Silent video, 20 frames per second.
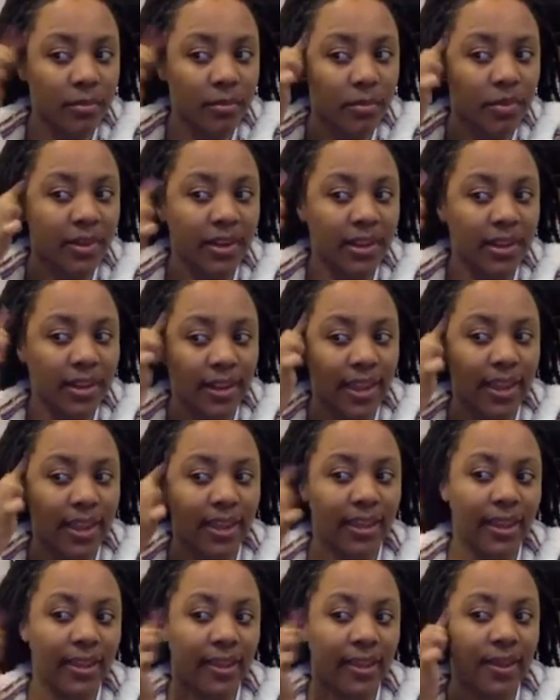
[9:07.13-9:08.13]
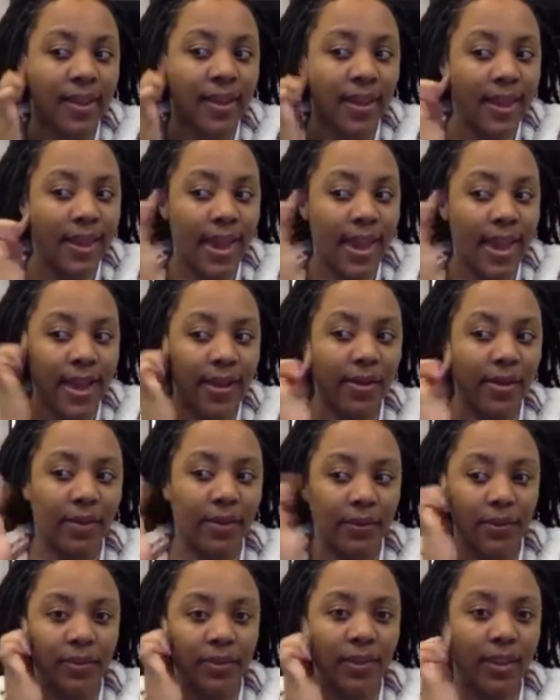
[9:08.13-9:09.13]
but I like how
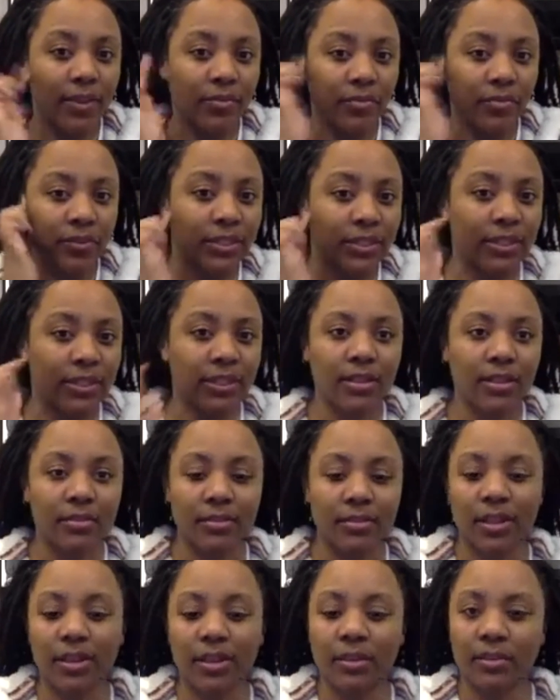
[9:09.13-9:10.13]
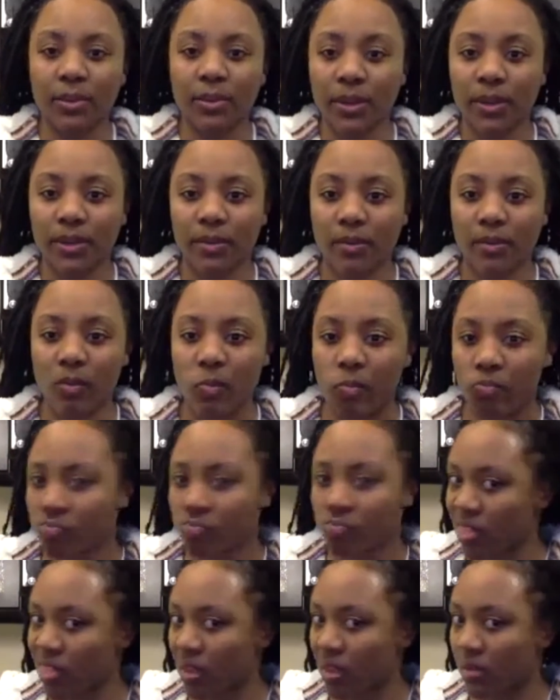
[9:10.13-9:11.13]
they frizz up anyway
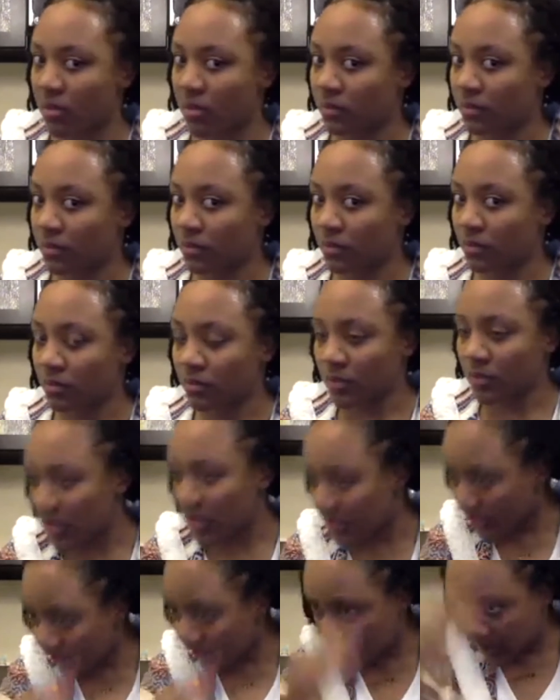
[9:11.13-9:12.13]
because it